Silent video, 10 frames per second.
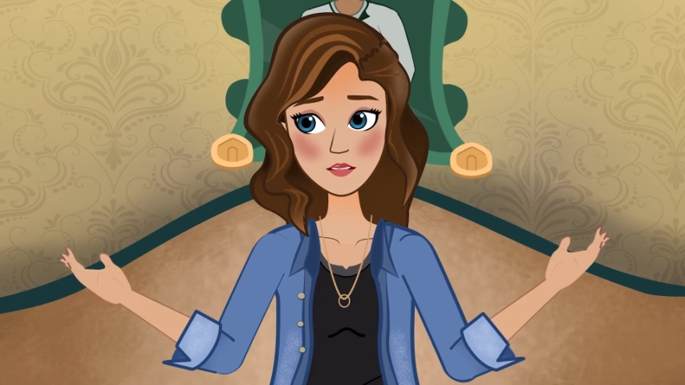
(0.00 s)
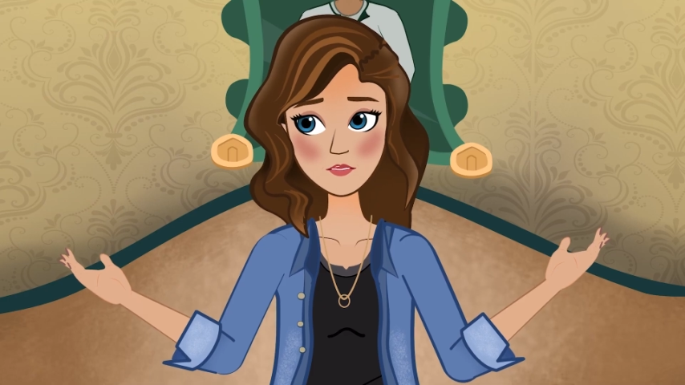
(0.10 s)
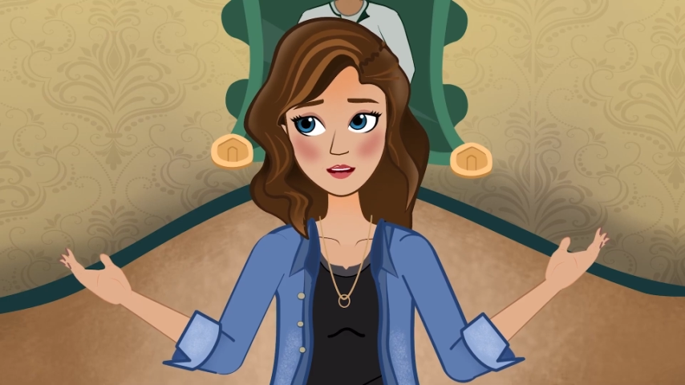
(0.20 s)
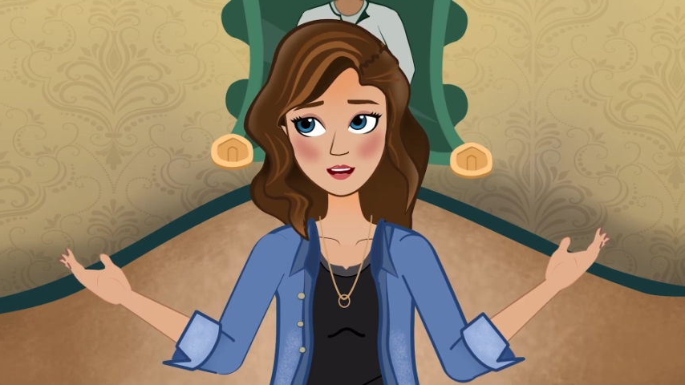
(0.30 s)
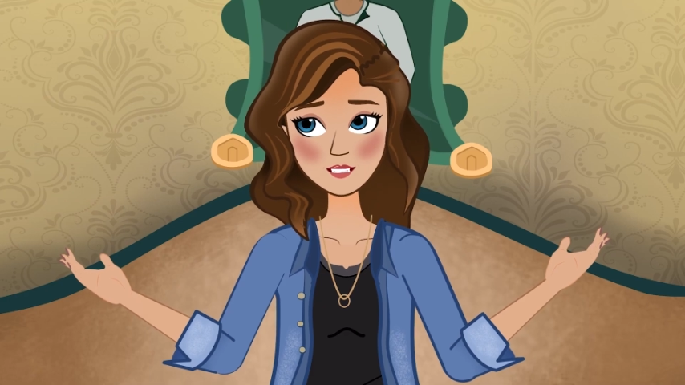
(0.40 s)
It
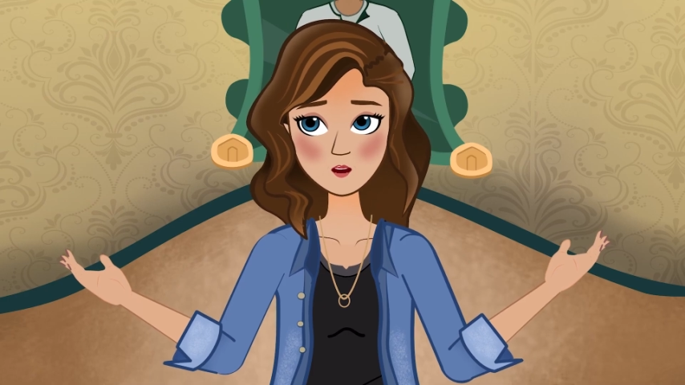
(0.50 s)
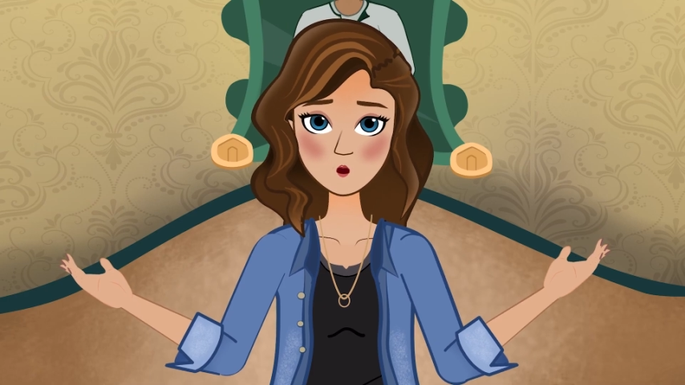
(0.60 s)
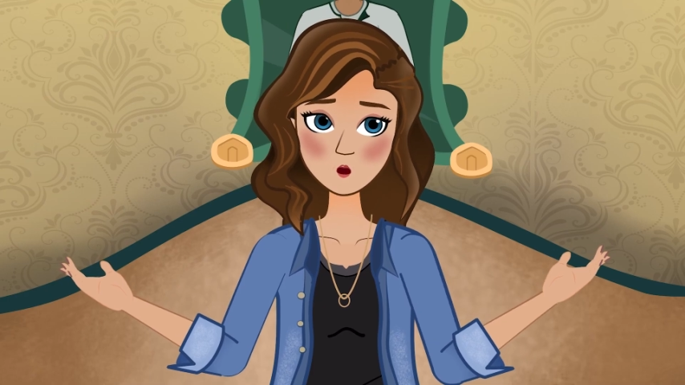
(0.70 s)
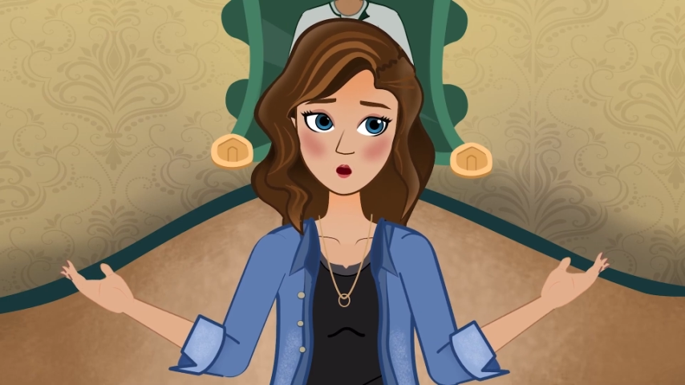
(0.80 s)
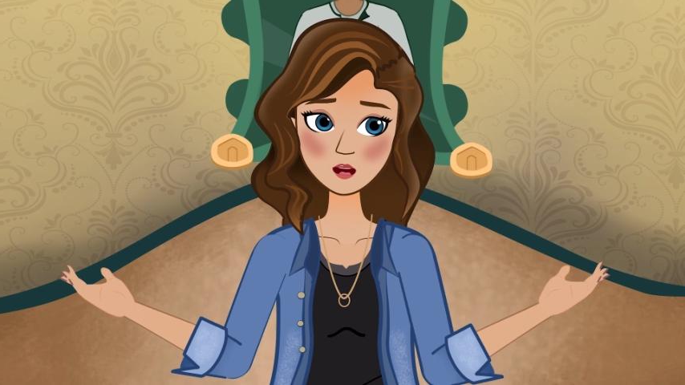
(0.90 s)
happened a
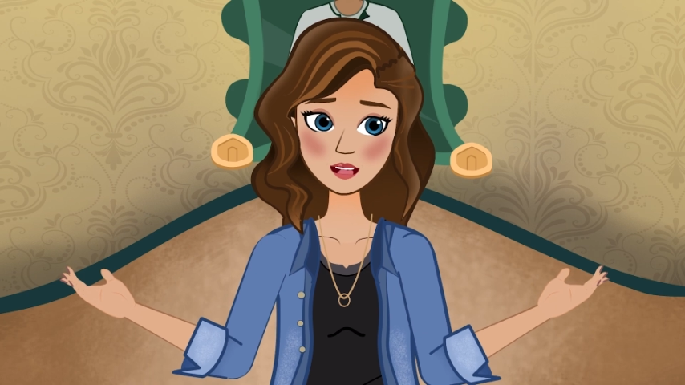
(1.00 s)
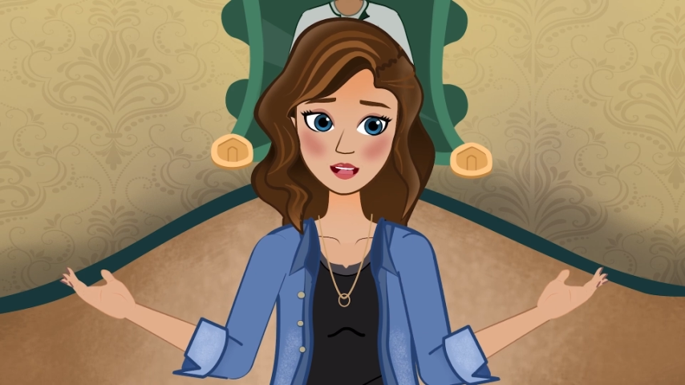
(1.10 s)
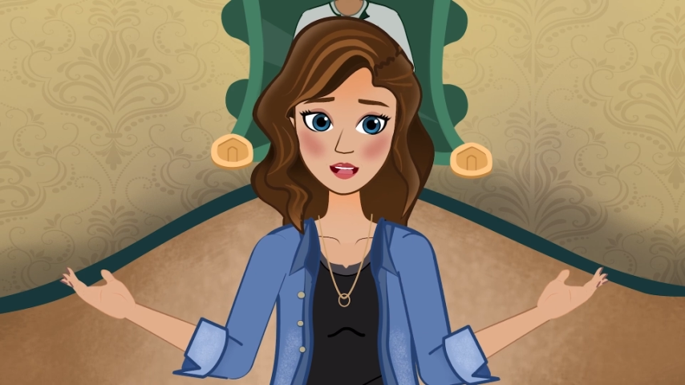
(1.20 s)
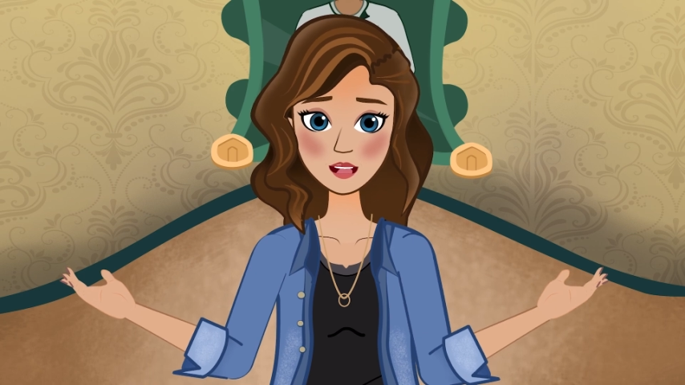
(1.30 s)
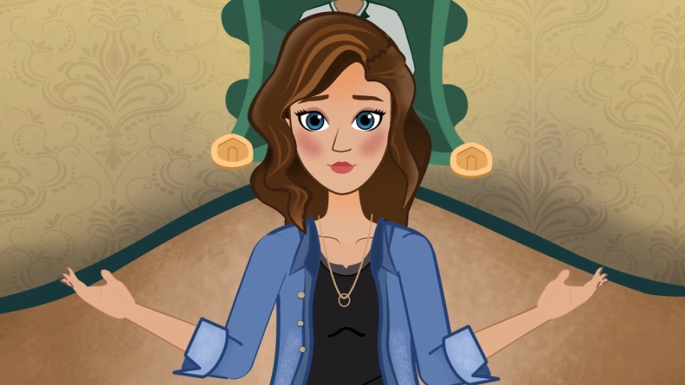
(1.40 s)
lot after
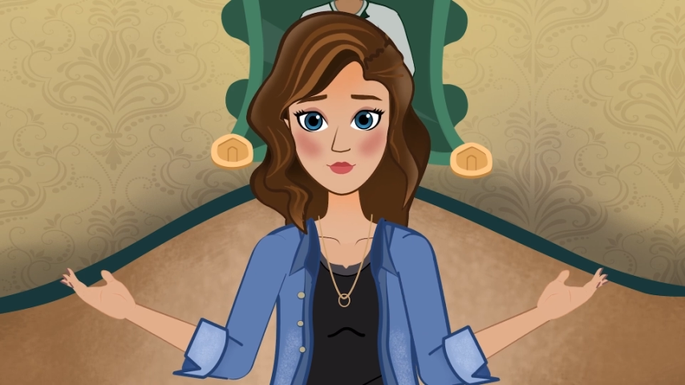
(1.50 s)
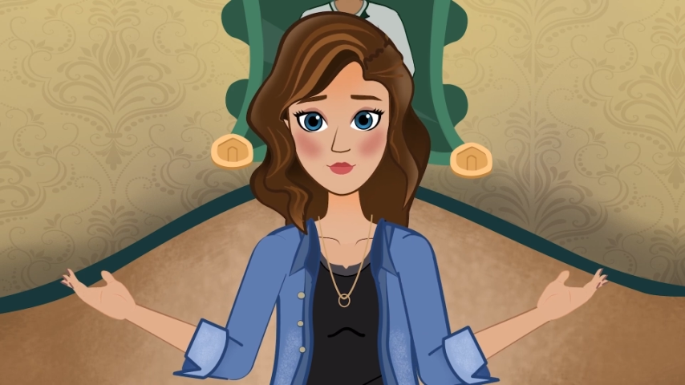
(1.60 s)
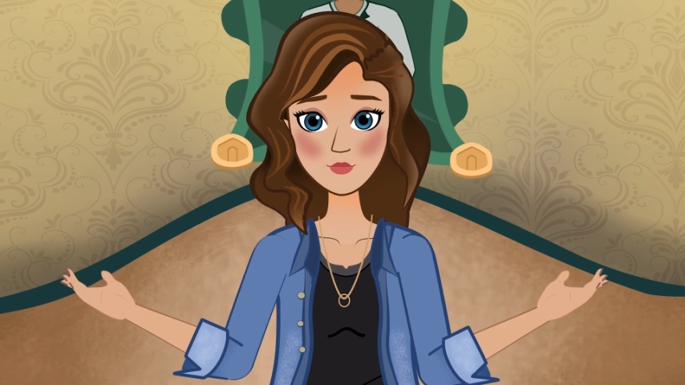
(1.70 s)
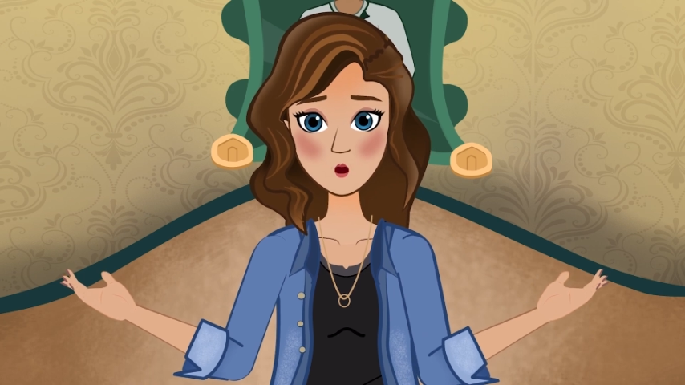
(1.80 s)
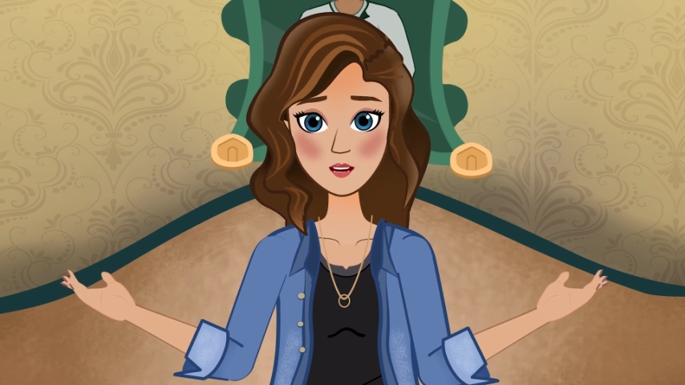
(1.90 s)
that.
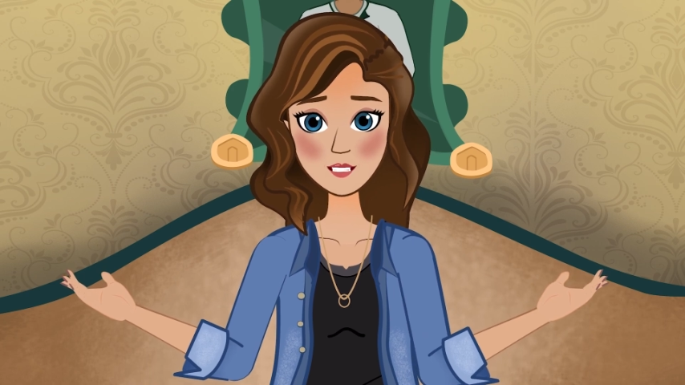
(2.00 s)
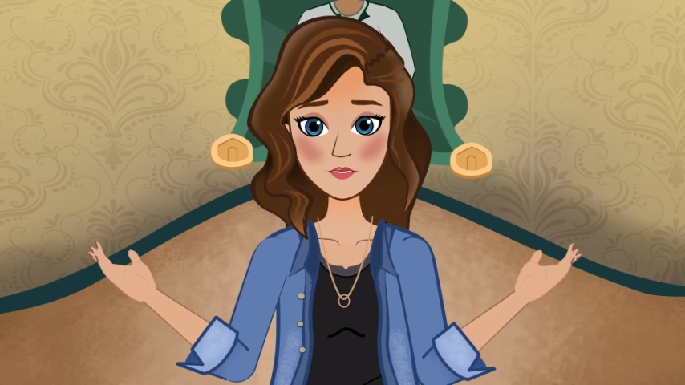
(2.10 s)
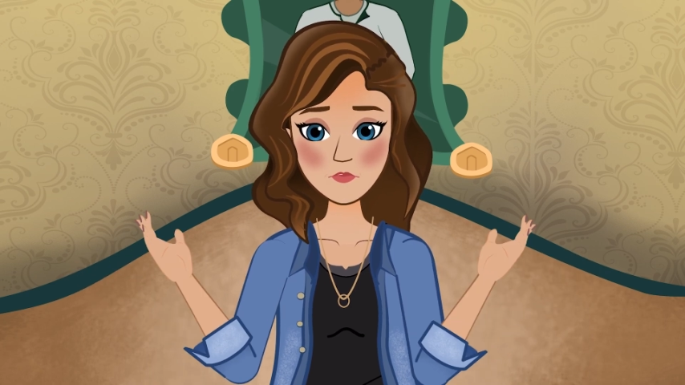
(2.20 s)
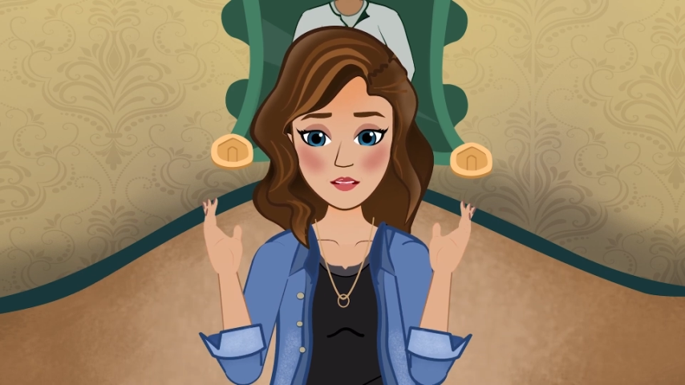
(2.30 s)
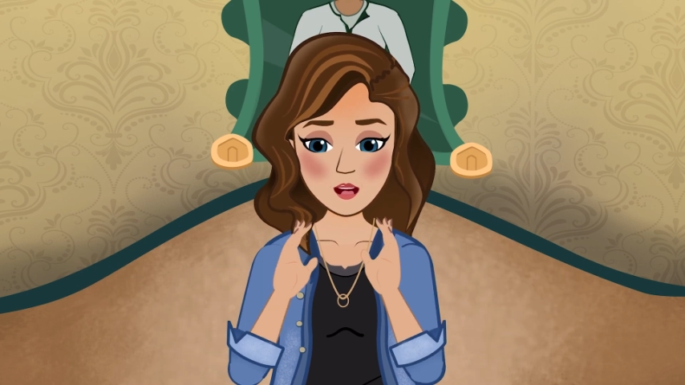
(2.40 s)
It
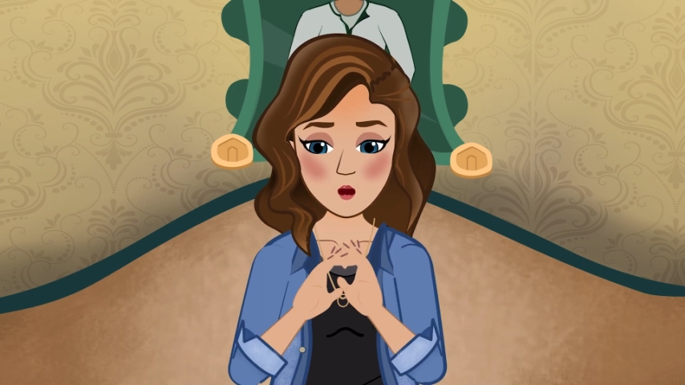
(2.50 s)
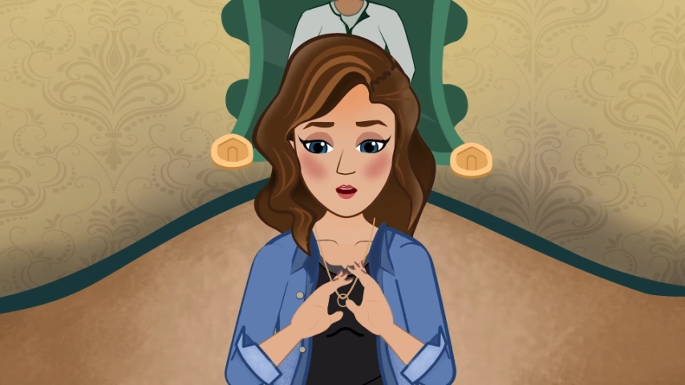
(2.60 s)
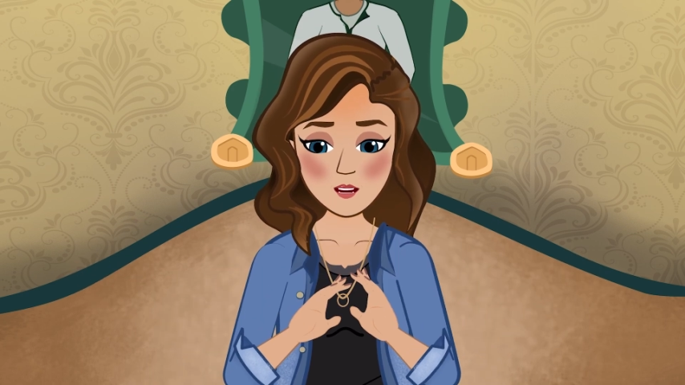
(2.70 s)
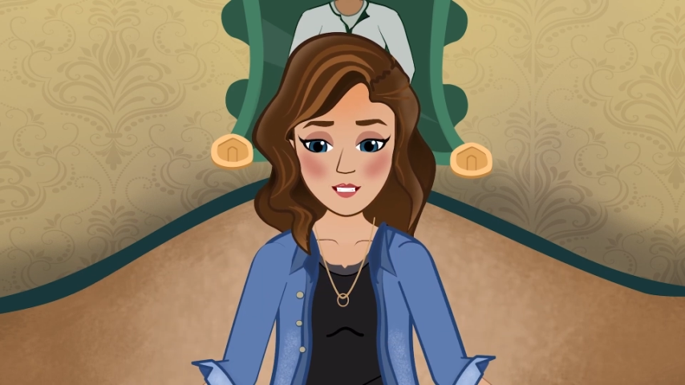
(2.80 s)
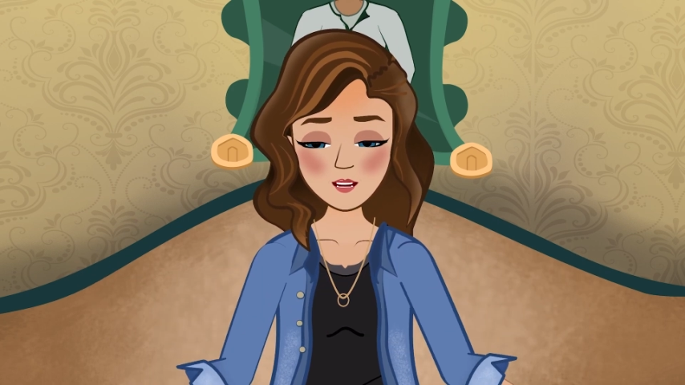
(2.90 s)
seemed like
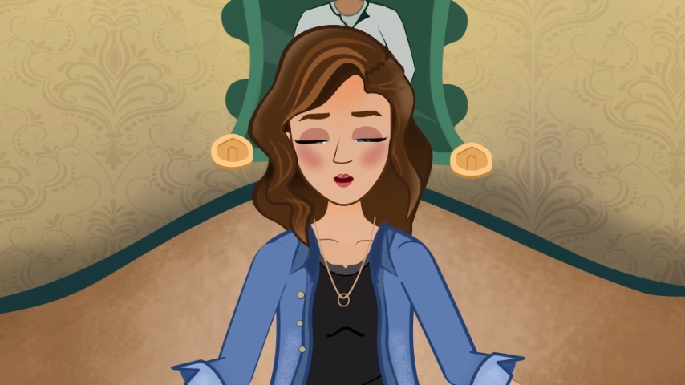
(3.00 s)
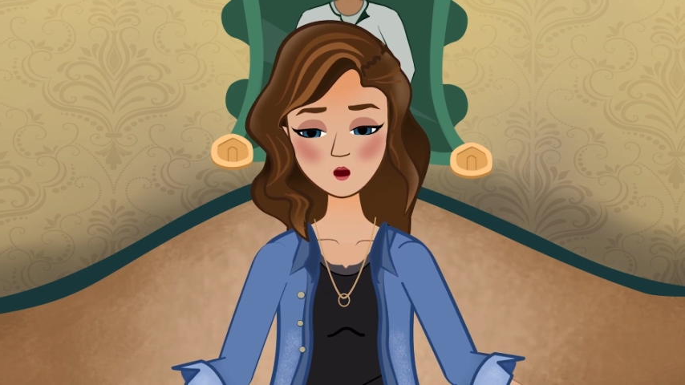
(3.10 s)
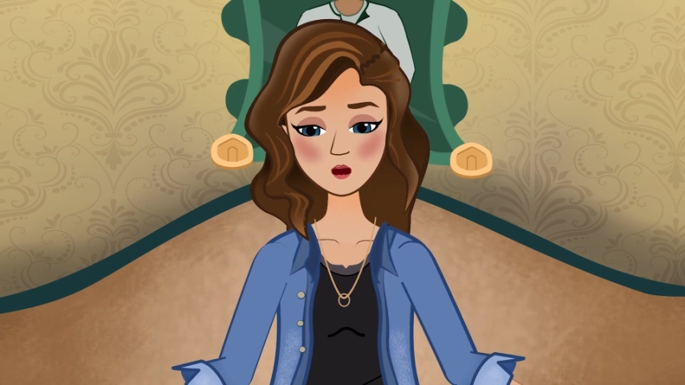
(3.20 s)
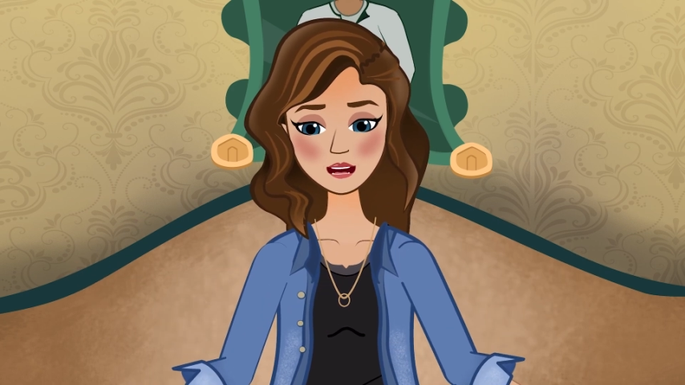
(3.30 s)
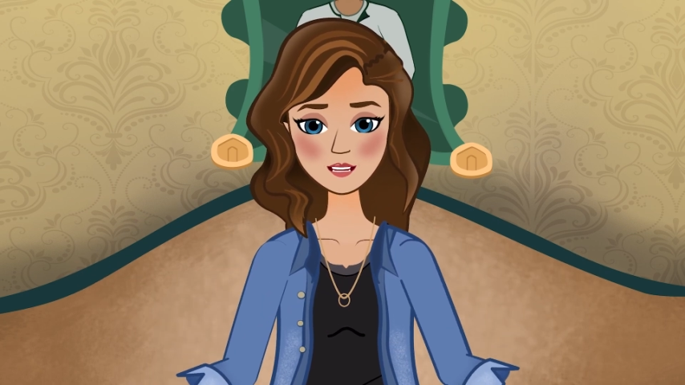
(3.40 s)
everywhere I
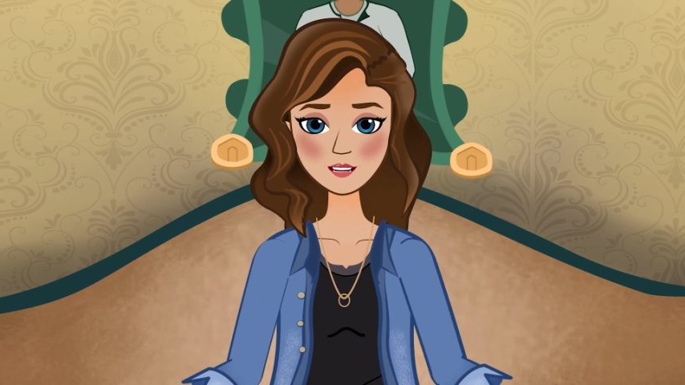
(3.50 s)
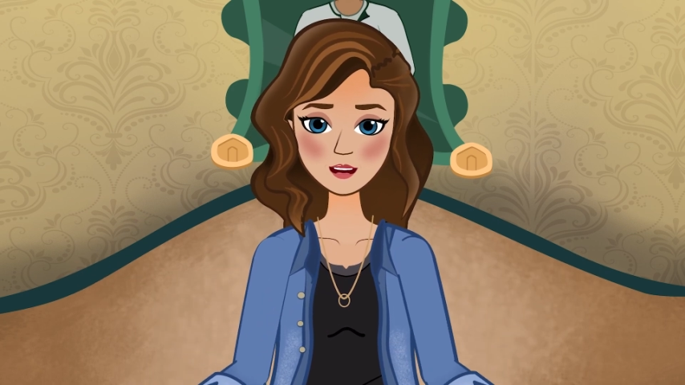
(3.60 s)
went,